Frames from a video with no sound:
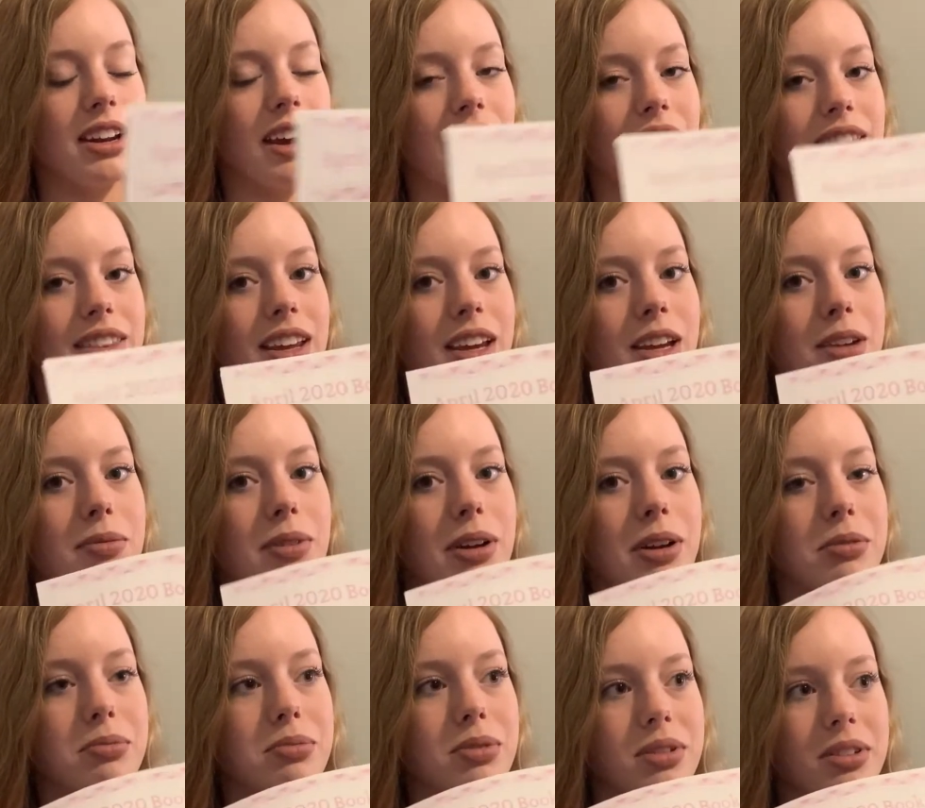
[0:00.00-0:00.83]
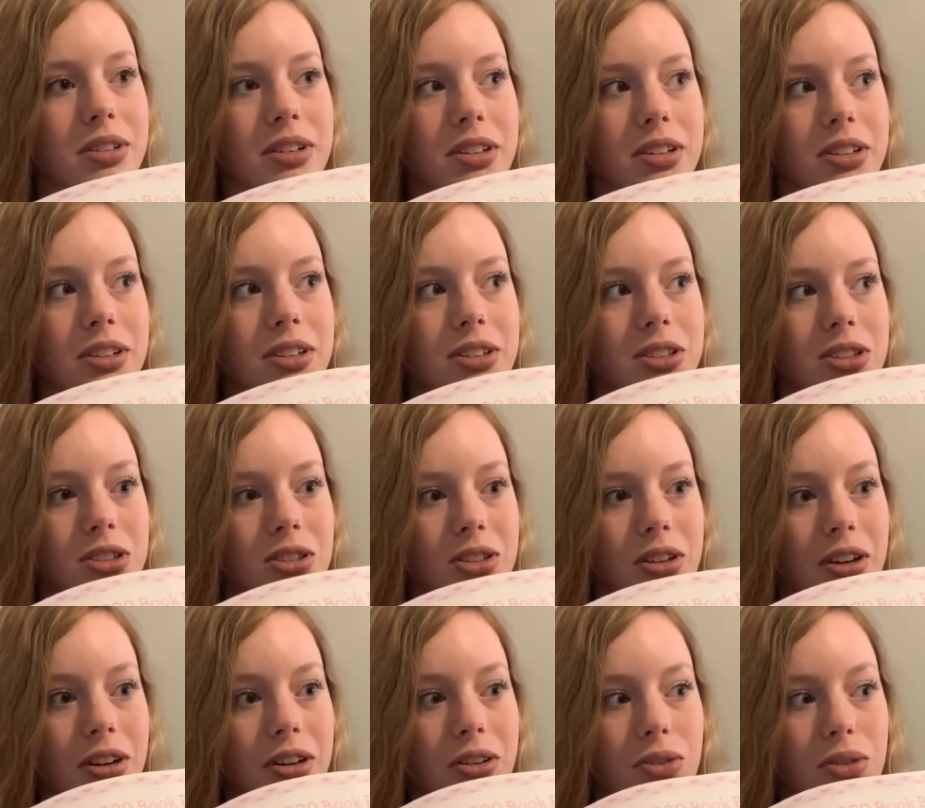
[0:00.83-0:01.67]
I think my printer is
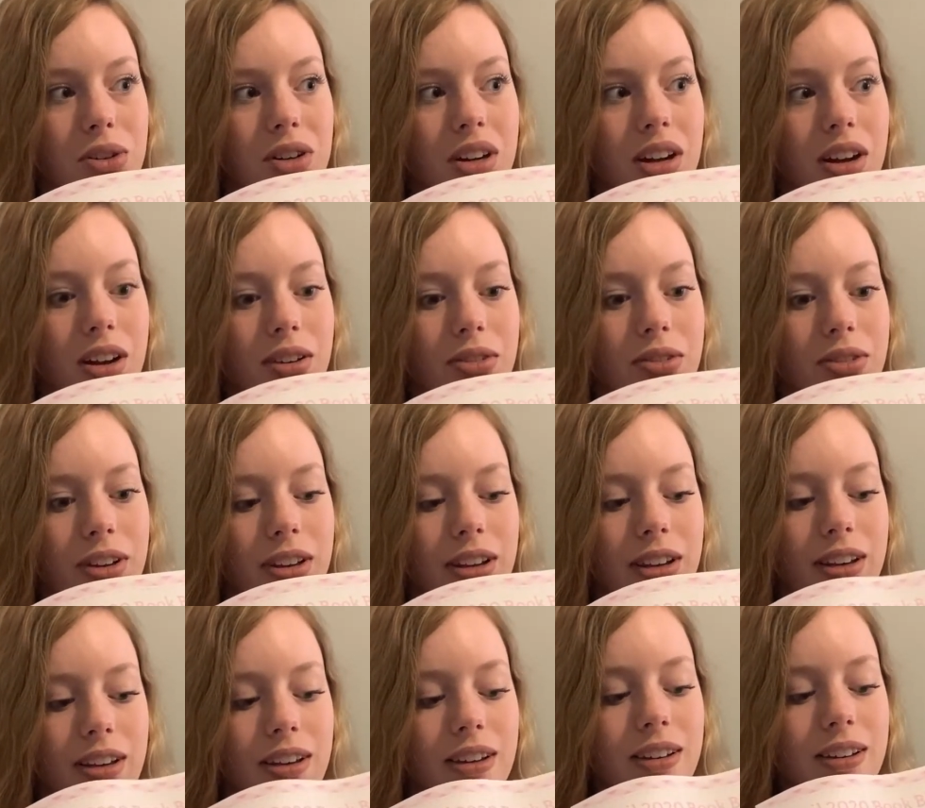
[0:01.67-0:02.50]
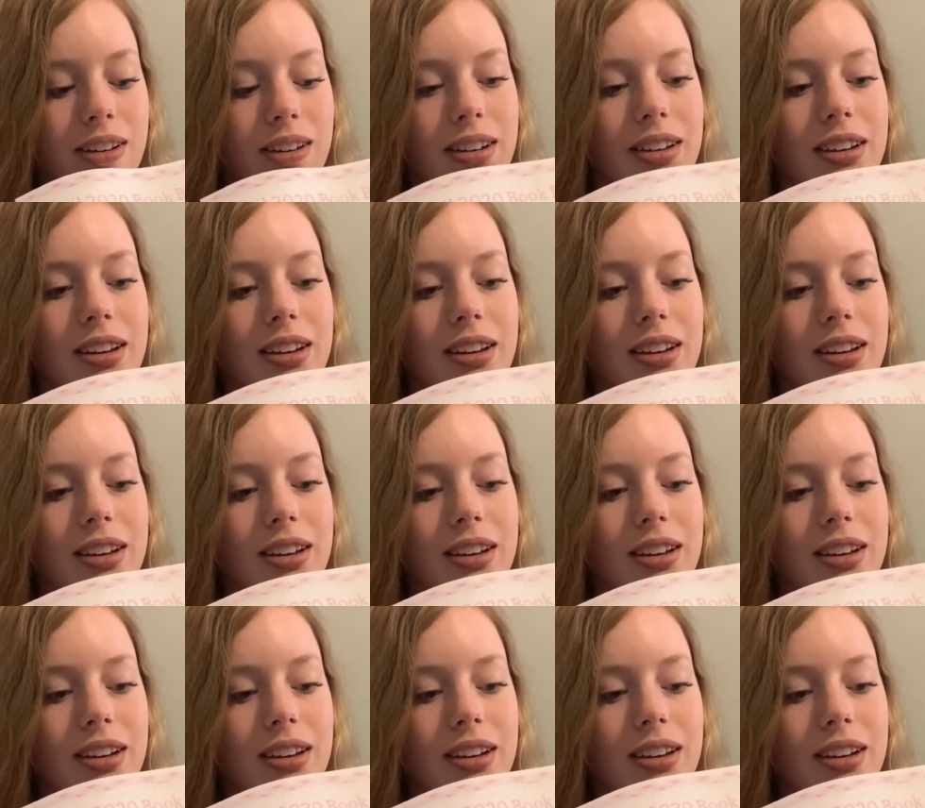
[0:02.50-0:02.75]
trying to run out of ink,